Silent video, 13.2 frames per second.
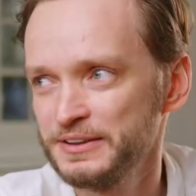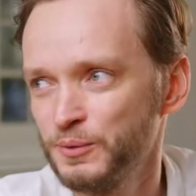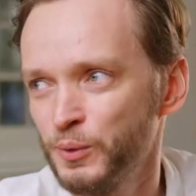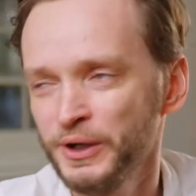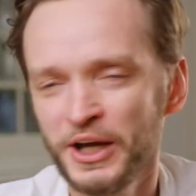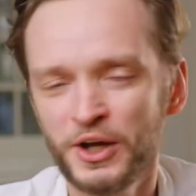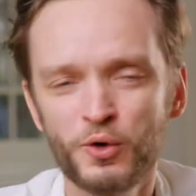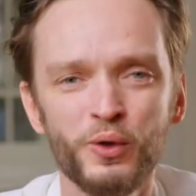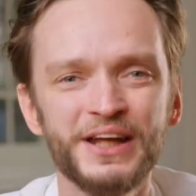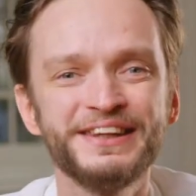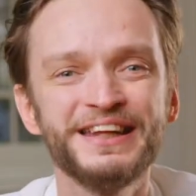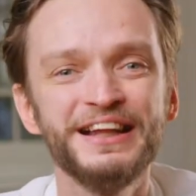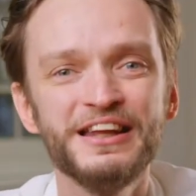what I call a
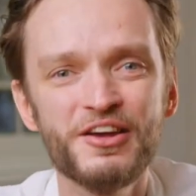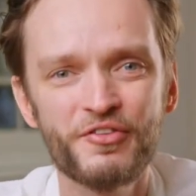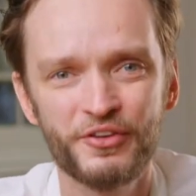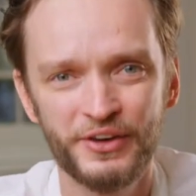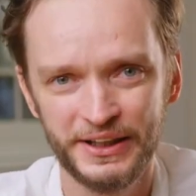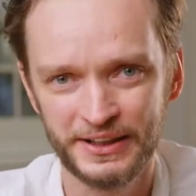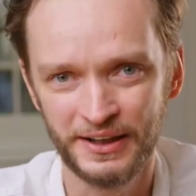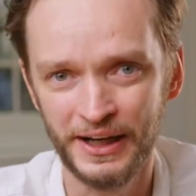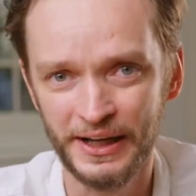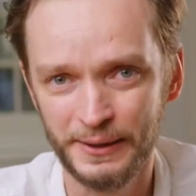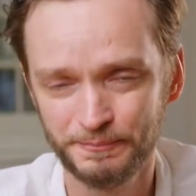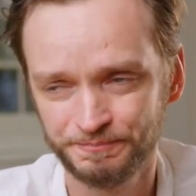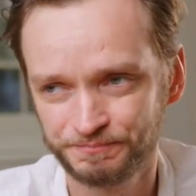delivery
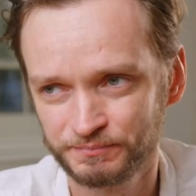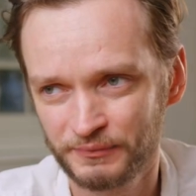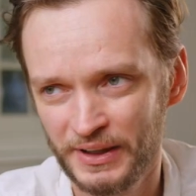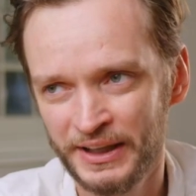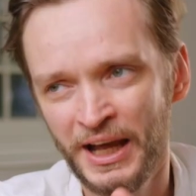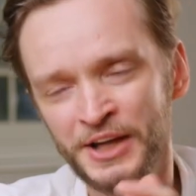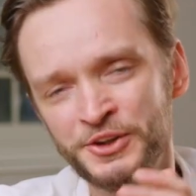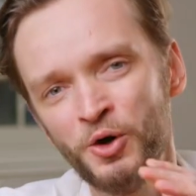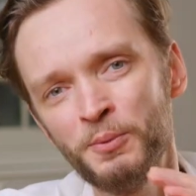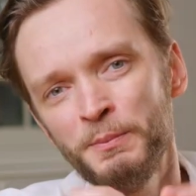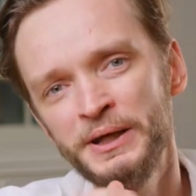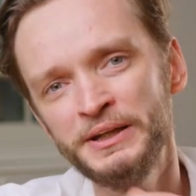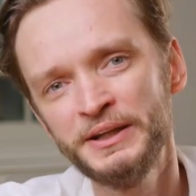guy. And I
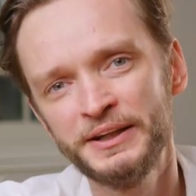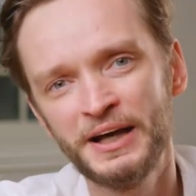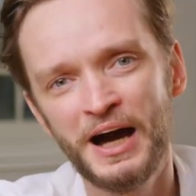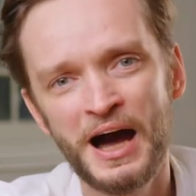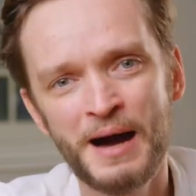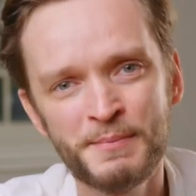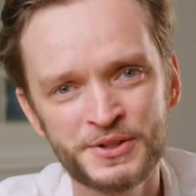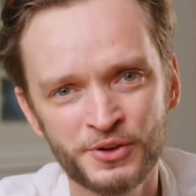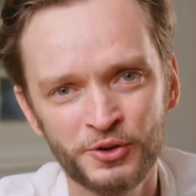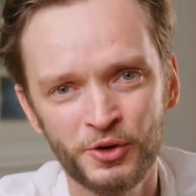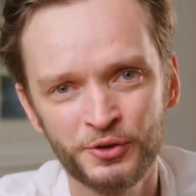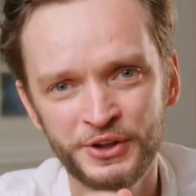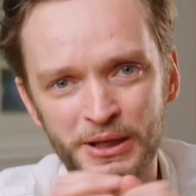don't mean an
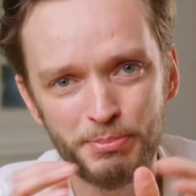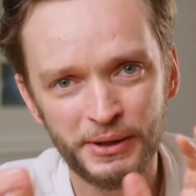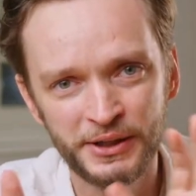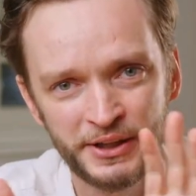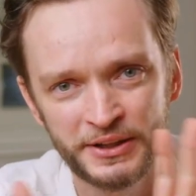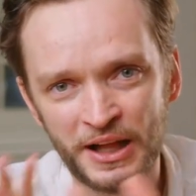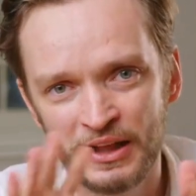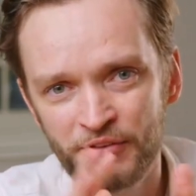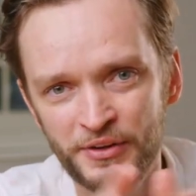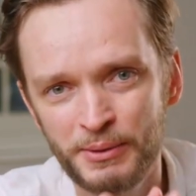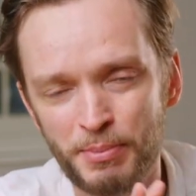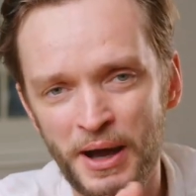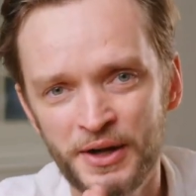Amazon or DPD
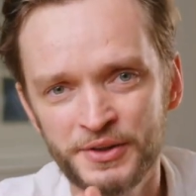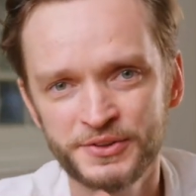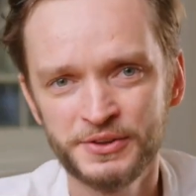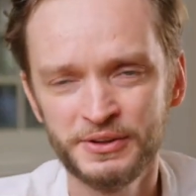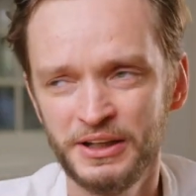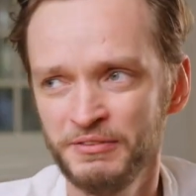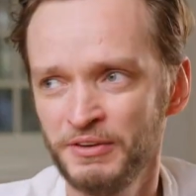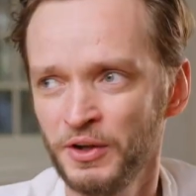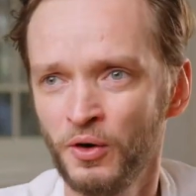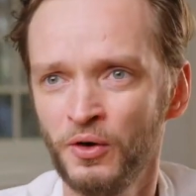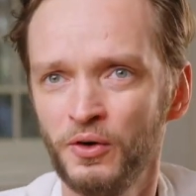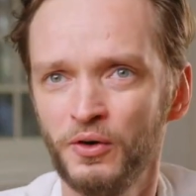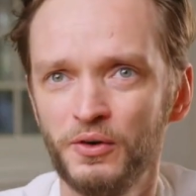delivery person, even
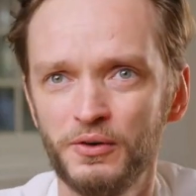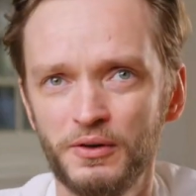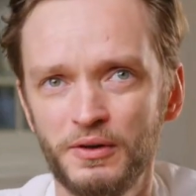though